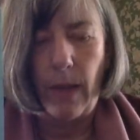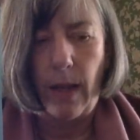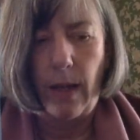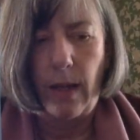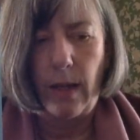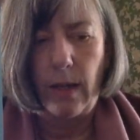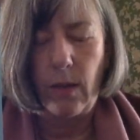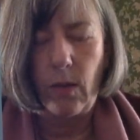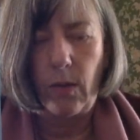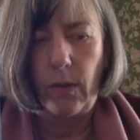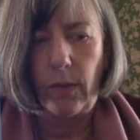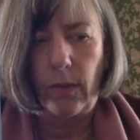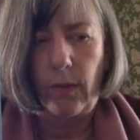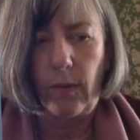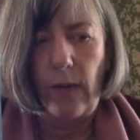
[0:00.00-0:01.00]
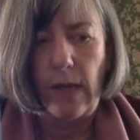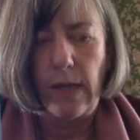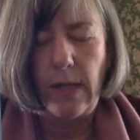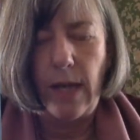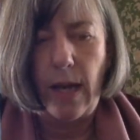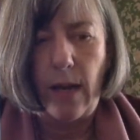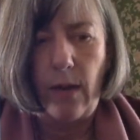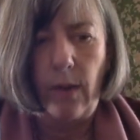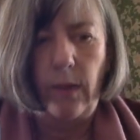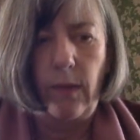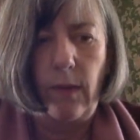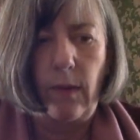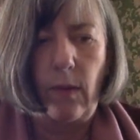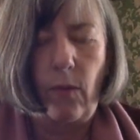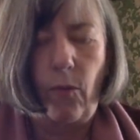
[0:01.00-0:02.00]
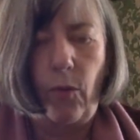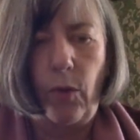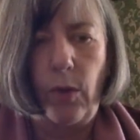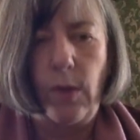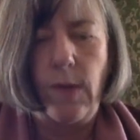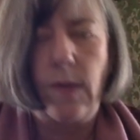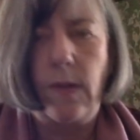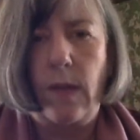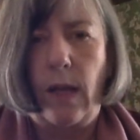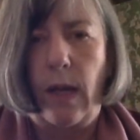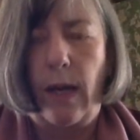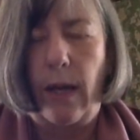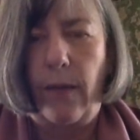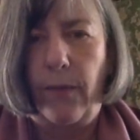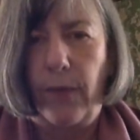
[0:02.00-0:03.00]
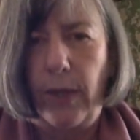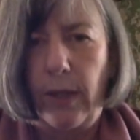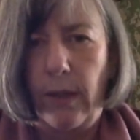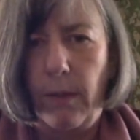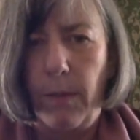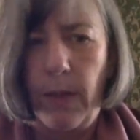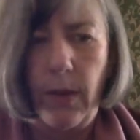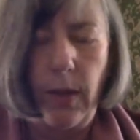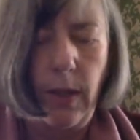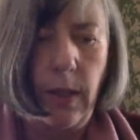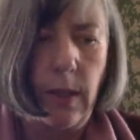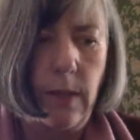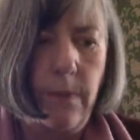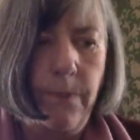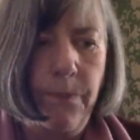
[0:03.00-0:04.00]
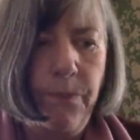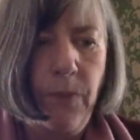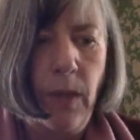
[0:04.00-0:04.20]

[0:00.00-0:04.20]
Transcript: Of course, Senator Harris is the first African-American